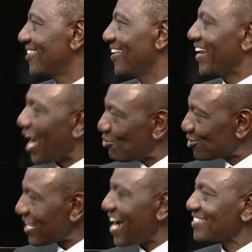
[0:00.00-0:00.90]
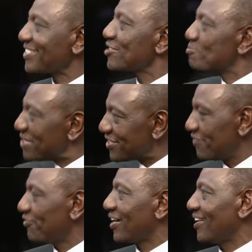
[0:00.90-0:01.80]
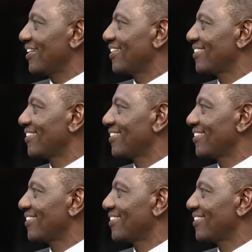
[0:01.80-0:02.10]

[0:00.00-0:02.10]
and I was asked specifically